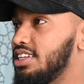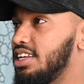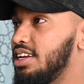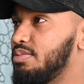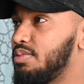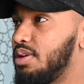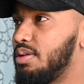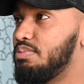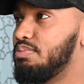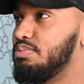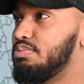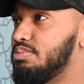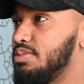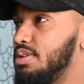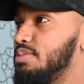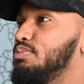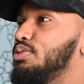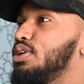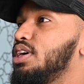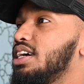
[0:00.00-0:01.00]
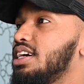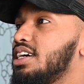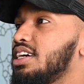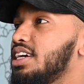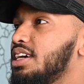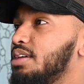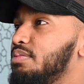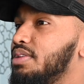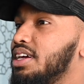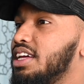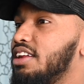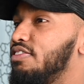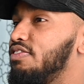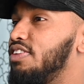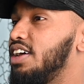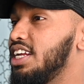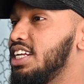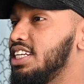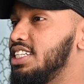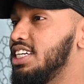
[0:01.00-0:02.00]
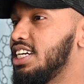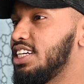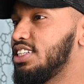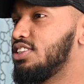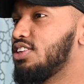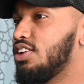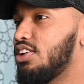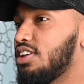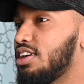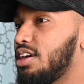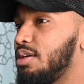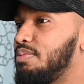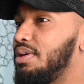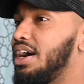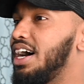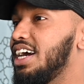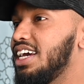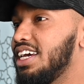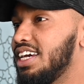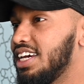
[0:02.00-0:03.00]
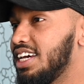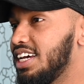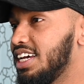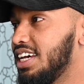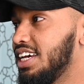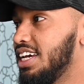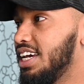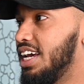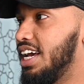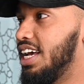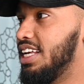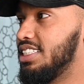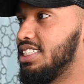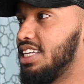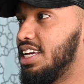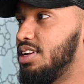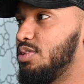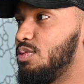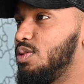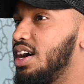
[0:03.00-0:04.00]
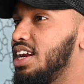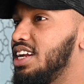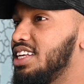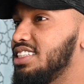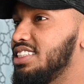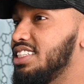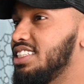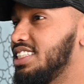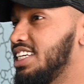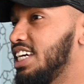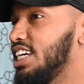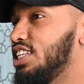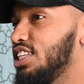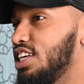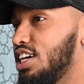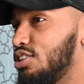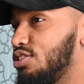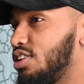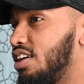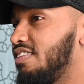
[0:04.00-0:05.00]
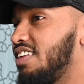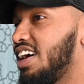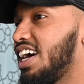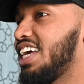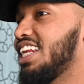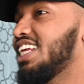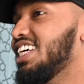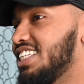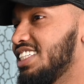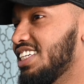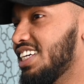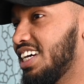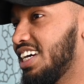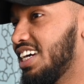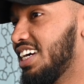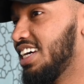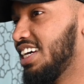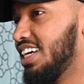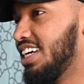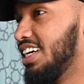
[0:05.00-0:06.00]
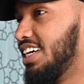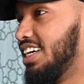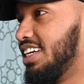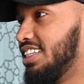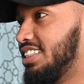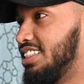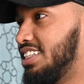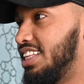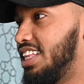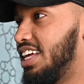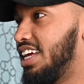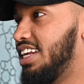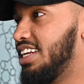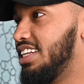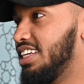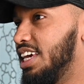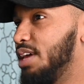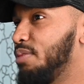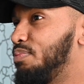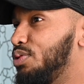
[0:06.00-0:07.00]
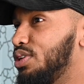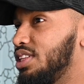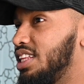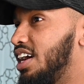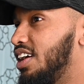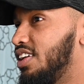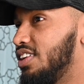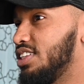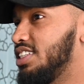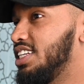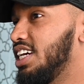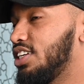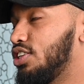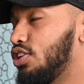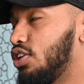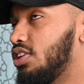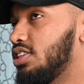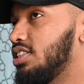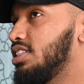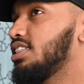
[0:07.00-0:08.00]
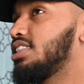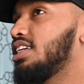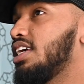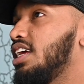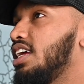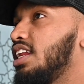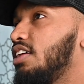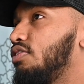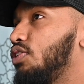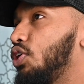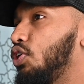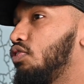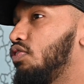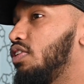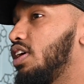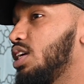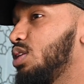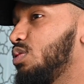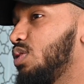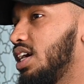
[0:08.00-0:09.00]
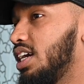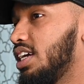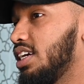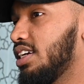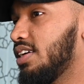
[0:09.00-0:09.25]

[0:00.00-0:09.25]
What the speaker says: And then my boy made a funny TikTok about it and said, why does this idiot drive like an idiot? So then he put that on TikTok because he said it in a very funny way.